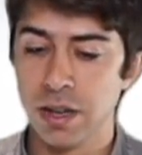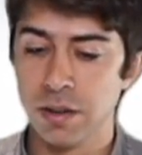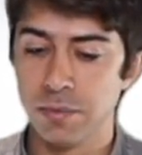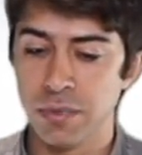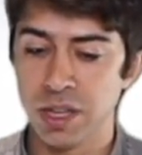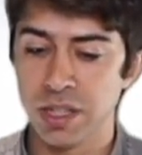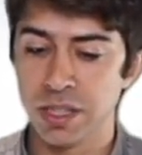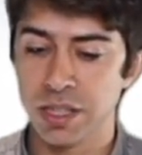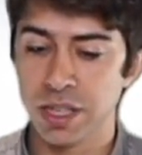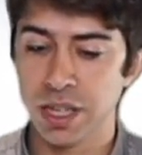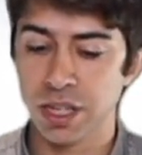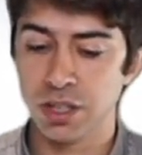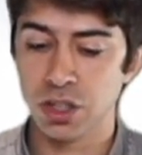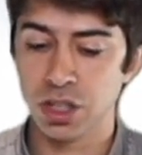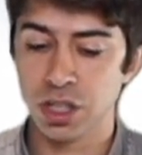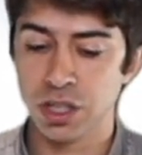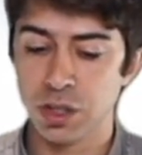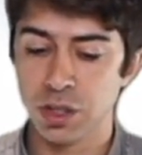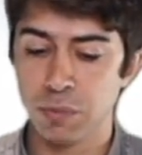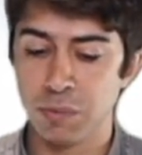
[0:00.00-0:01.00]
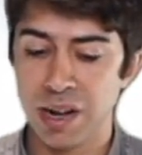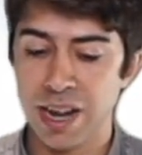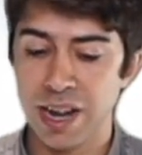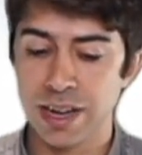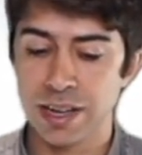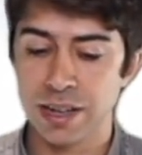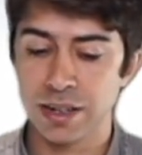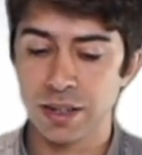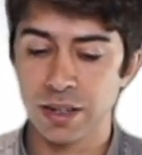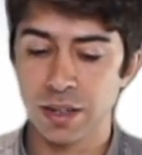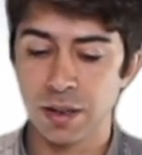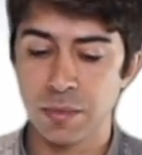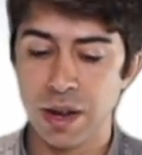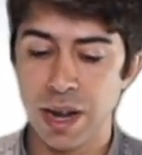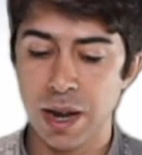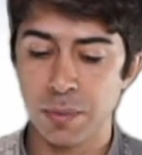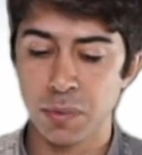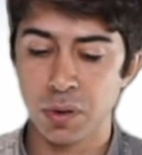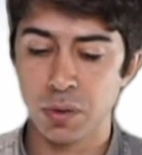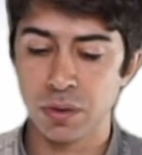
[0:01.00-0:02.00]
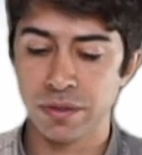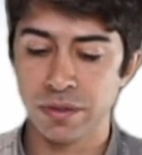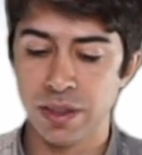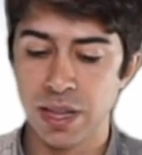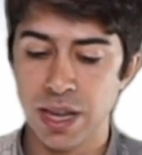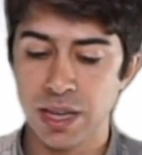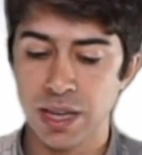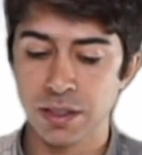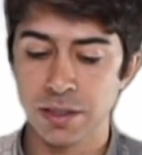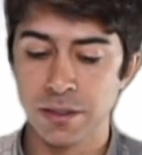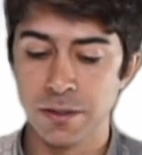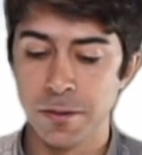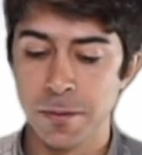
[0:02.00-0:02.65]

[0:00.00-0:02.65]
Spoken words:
My sketch is black, I'm happy with that.